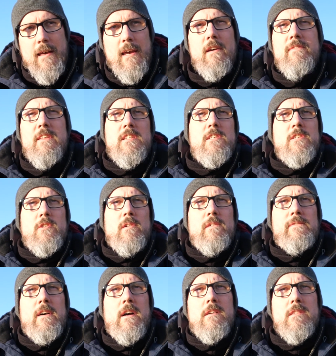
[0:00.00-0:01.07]
If this is your
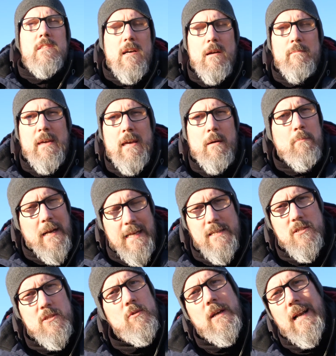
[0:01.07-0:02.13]
first time here,
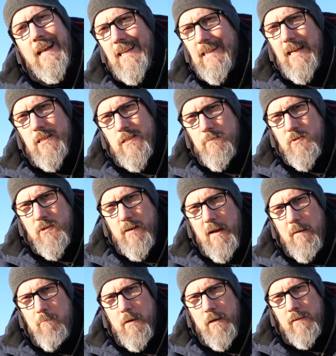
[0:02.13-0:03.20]
please do click that
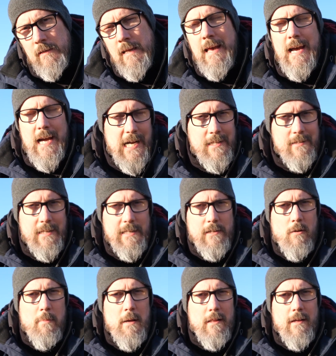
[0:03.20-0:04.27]
subscribe button and the
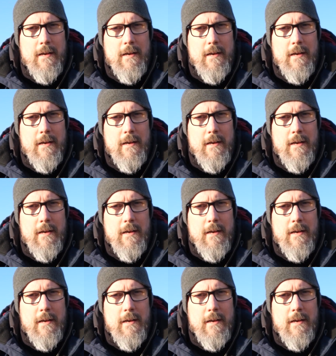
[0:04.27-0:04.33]
little bell